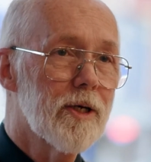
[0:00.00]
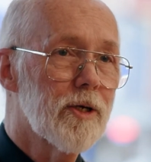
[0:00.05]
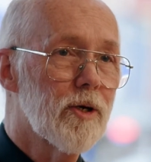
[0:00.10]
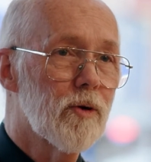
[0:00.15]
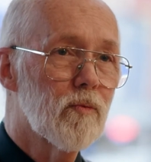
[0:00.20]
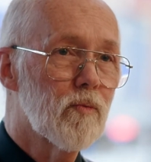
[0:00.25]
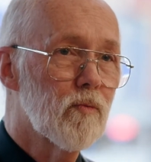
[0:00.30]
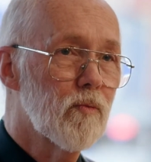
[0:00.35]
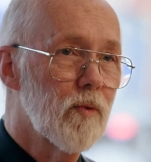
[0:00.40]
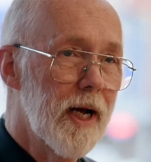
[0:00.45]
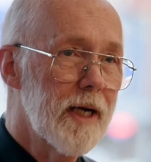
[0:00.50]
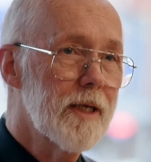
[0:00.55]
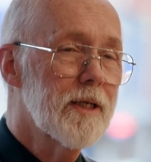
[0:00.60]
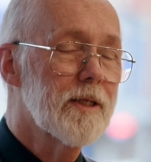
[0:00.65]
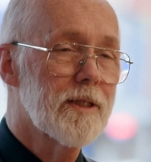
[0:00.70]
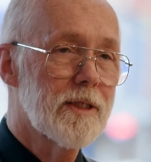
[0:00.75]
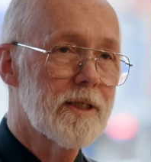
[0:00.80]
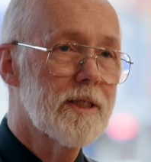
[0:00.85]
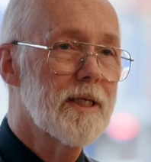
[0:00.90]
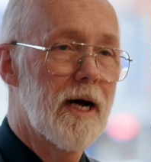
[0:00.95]
going to
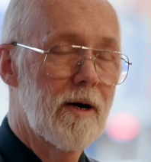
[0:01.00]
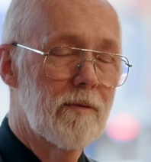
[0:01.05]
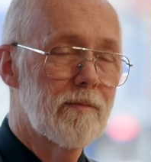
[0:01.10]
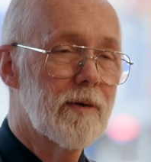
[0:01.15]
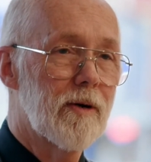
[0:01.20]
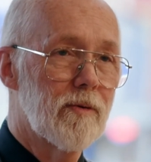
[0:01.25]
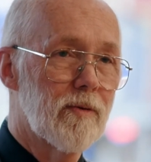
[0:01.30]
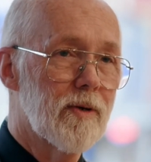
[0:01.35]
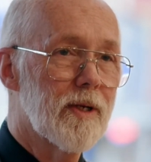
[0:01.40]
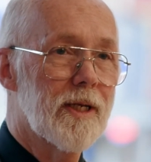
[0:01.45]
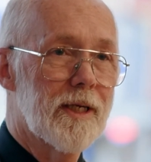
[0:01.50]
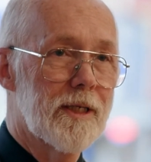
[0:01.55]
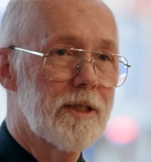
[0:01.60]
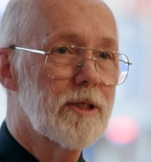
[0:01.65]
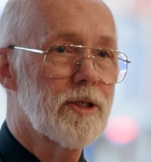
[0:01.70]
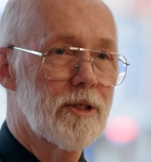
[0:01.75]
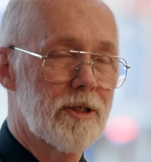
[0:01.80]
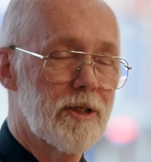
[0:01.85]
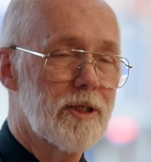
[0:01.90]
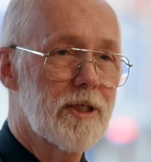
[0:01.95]
reconcile my
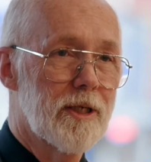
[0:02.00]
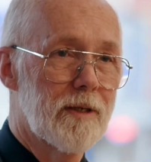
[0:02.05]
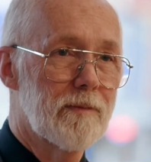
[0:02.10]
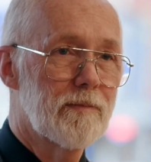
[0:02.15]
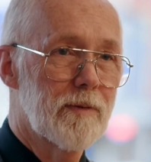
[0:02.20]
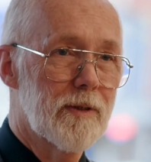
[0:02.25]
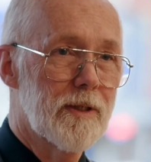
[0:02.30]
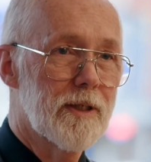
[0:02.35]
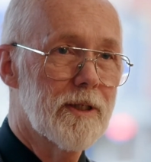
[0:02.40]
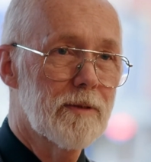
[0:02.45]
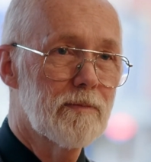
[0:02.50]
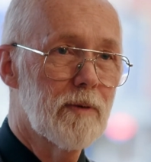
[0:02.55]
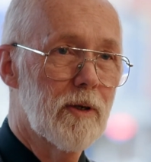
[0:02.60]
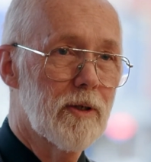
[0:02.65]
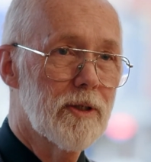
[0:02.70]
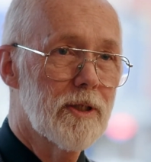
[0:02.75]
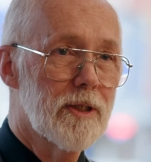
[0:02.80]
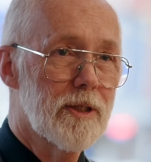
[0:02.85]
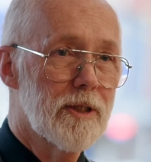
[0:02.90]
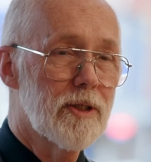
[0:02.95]
relationship with this
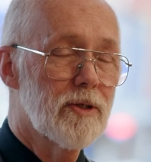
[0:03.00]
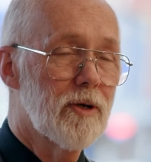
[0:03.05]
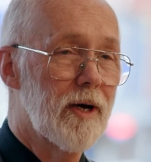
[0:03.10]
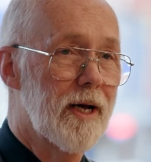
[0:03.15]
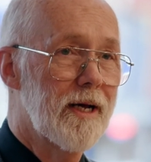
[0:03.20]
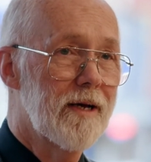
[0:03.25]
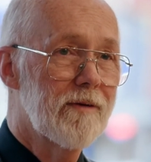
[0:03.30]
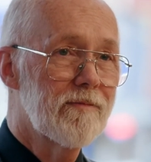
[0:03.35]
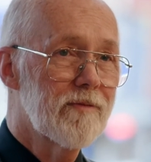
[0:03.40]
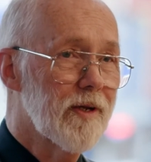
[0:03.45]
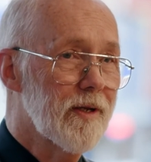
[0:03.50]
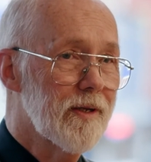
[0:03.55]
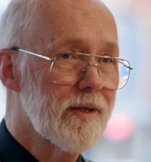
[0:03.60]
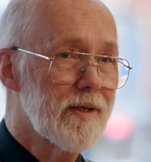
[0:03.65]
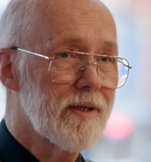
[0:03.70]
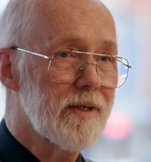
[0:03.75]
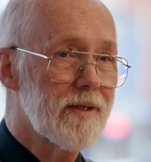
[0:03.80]
person, so I have to